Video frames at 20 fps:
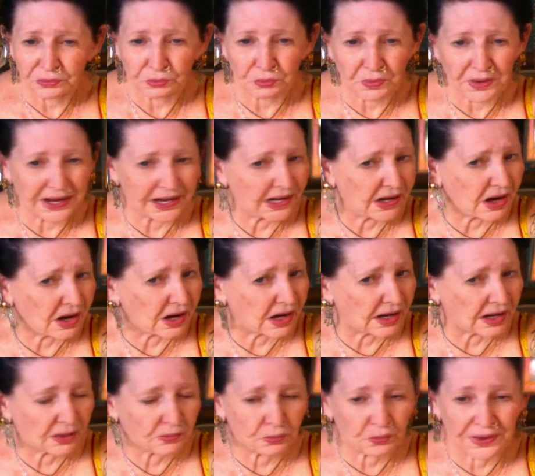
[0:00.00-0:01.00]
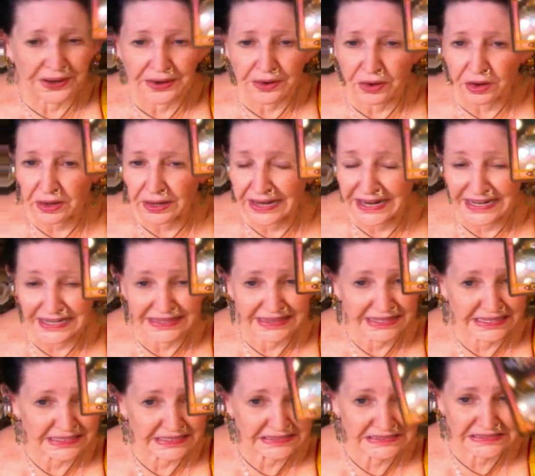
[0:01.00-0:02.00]
we are we are
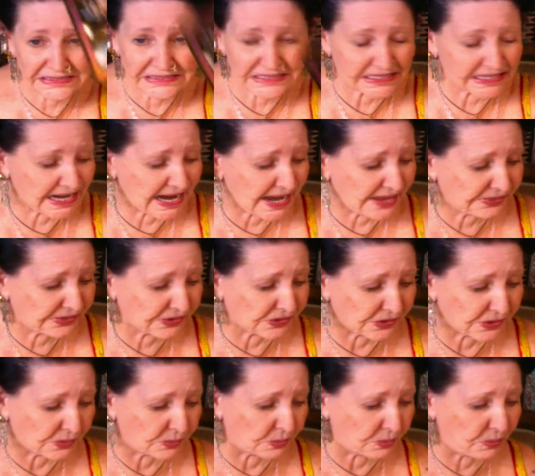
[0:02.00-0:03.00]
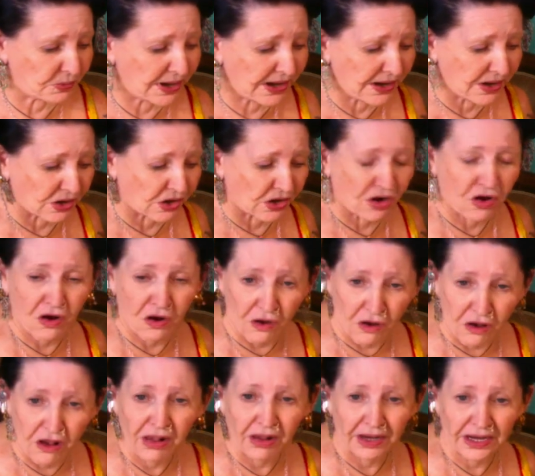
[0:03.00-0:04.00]
in this together we are
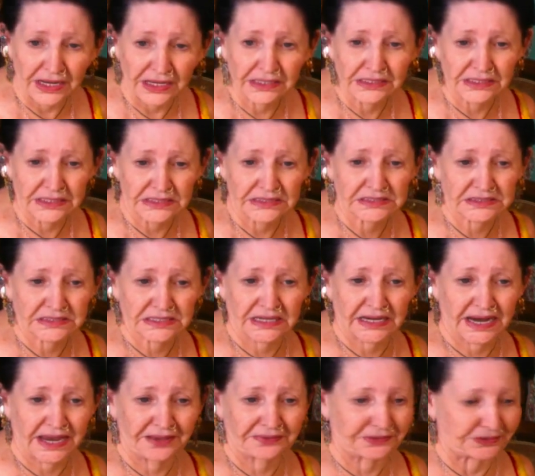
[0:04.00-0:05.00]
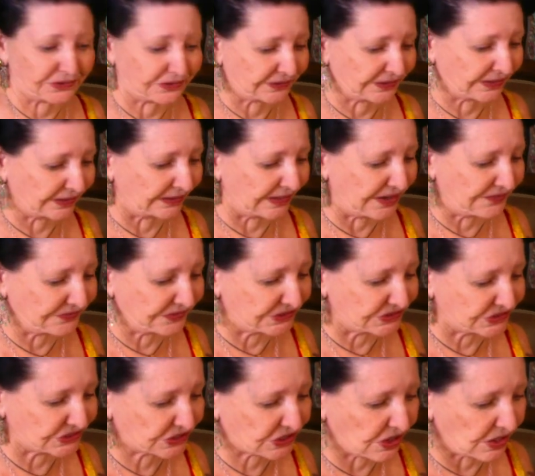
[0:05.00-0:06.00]
all in this together the
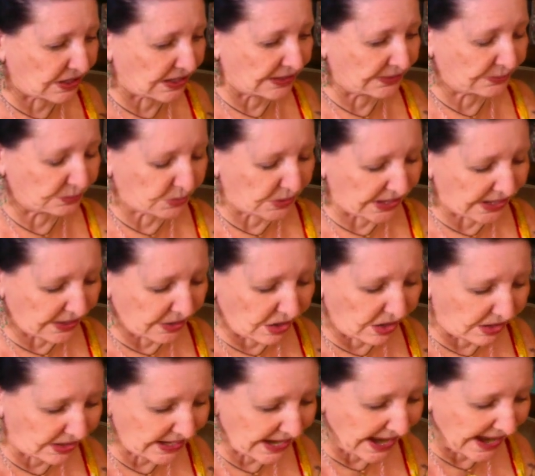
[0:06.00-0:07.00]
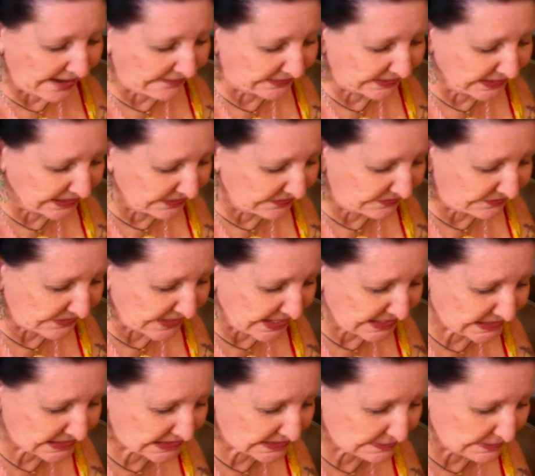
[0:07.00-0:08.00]
lovers card we all have an
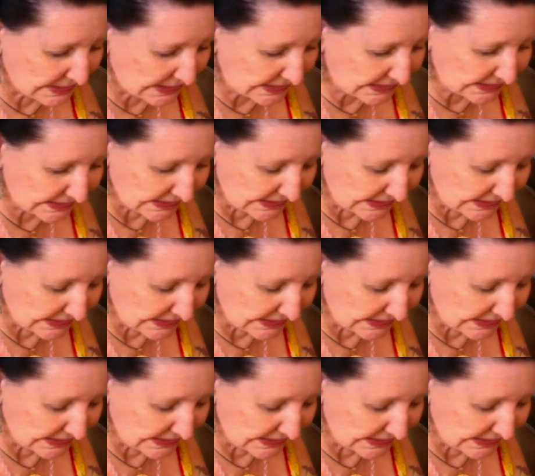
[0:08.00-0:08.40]
investment